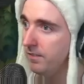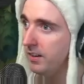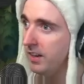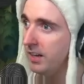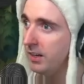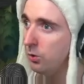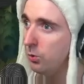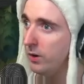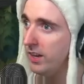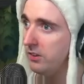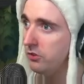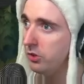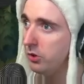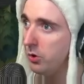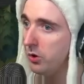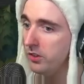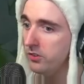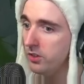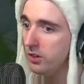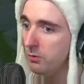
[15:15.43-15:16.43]
And Gwyn's
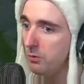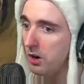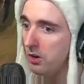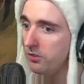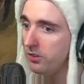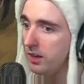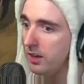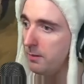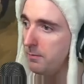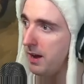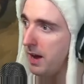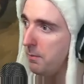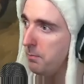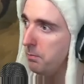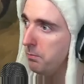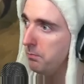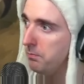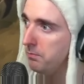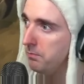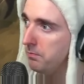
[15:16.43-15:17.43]
going to the wrong side of the map
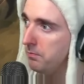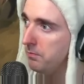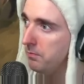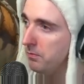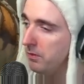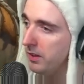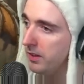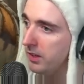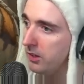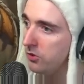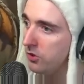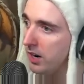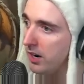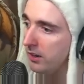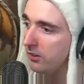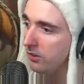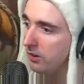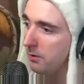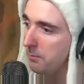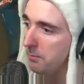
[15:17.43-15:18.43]
when the
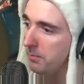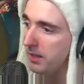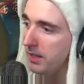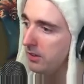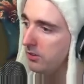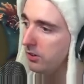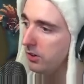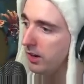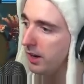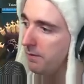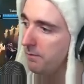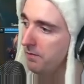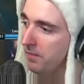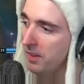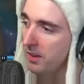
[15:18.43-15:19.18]
dragon's up. But that's okay.